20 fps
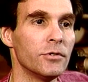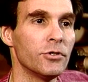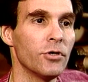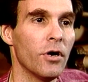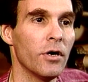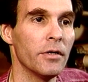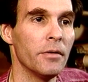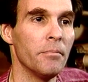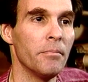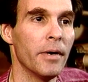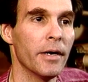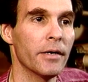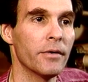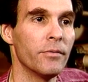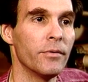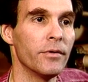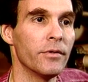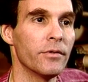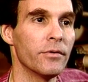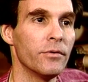Charlie
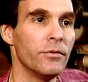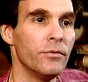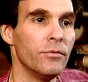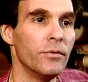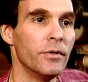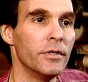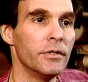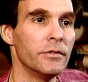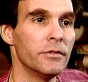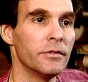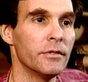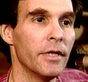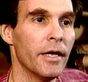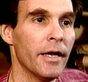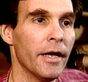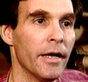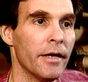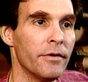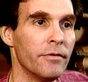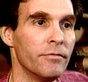Beckwith, who was the
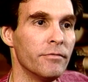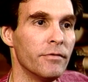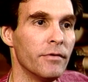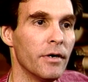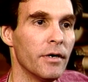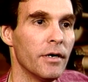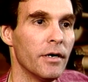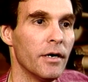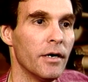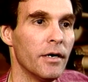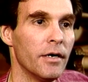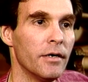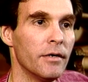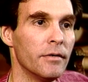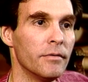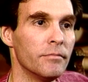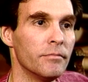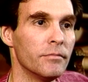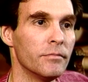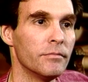head of
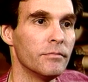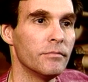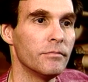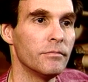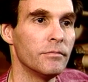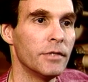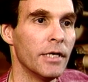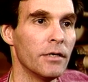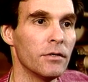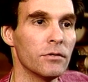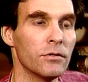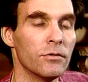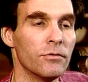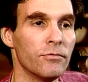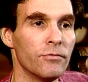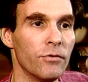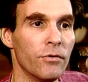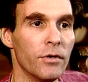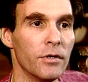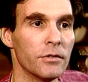Delta
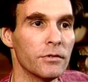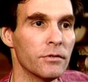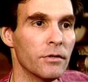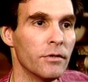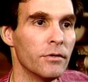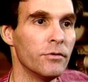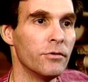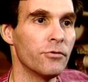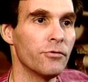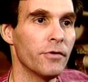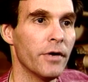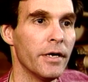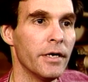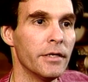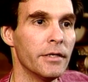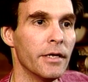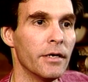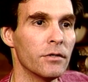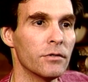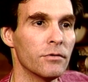Force, or who
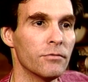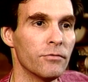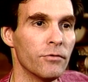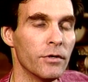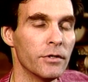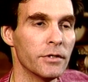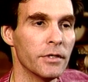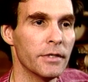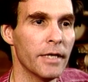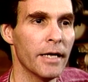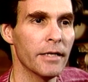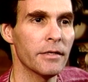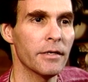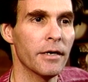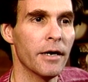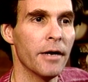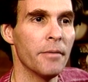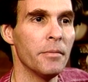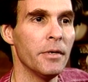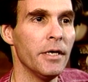created Delta Force, at that
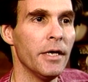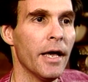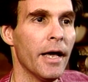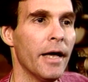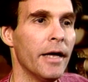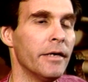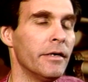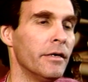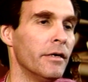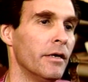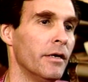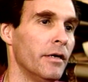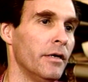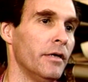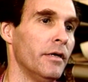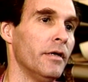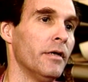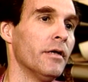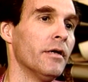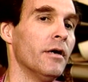time he had
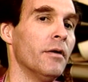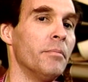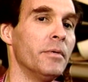a